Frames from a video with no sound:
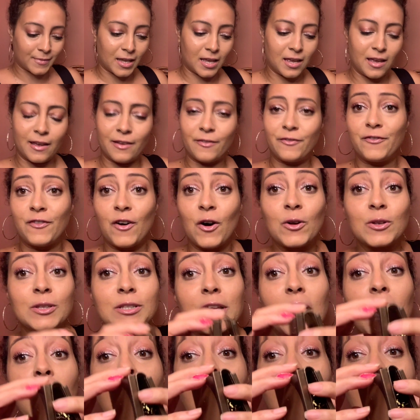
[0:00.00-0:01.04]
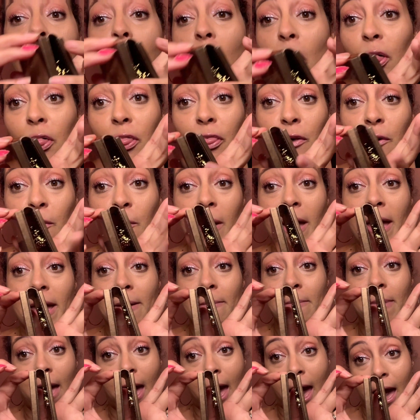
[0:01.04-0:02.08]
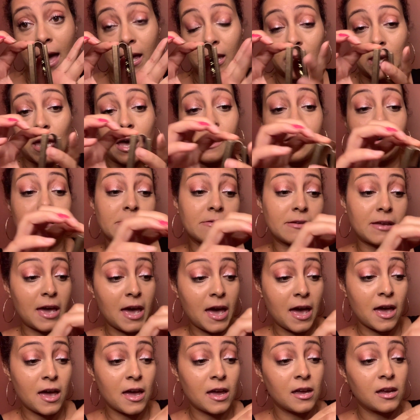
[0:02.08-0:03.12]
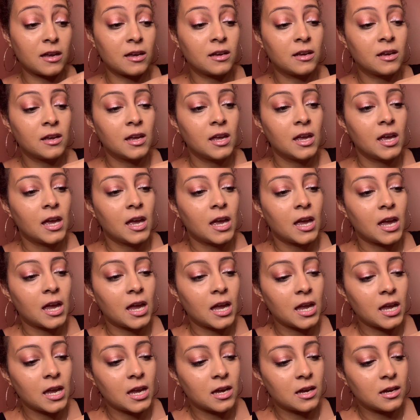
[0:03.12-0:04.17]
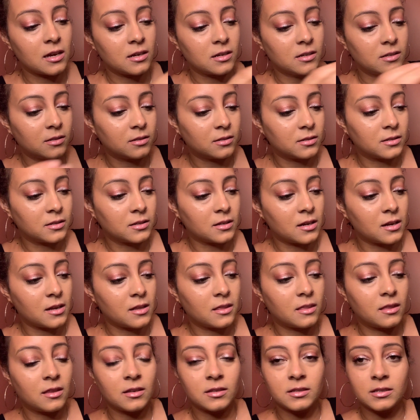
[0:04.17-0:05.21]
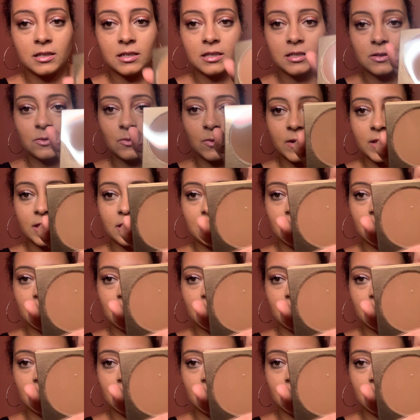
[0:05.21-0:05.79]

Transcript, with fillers: the way back, okay? And this is what